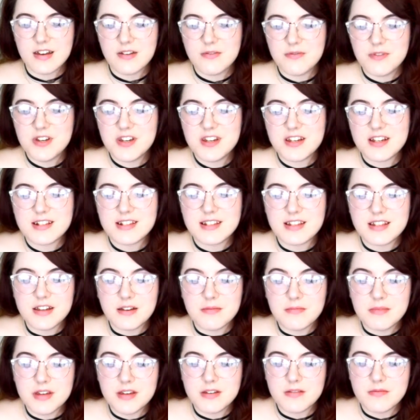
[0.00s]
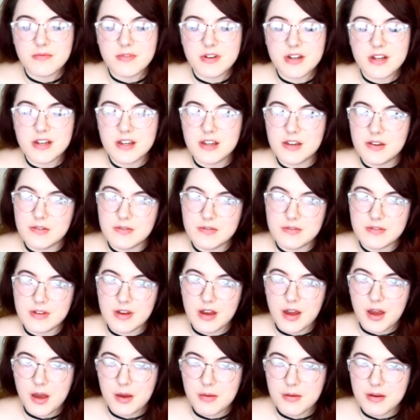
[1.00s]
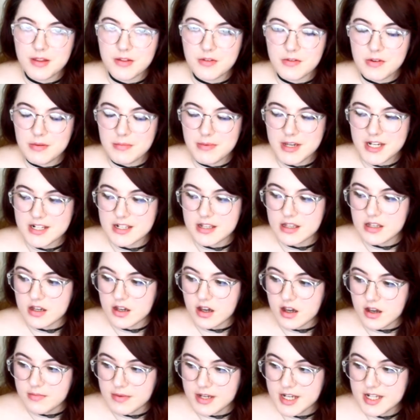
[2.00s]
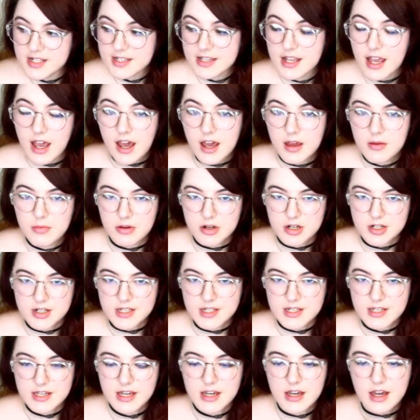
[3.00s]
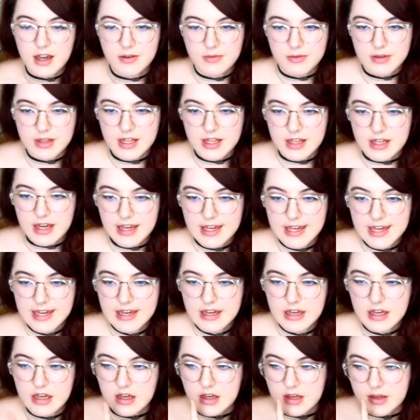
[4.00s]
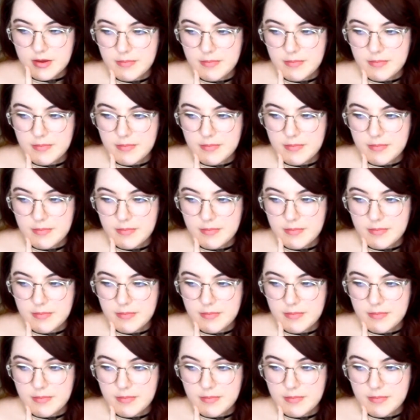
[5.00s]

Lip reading: I want you guys to tell me what you thought about the remix in the comments. I really like it.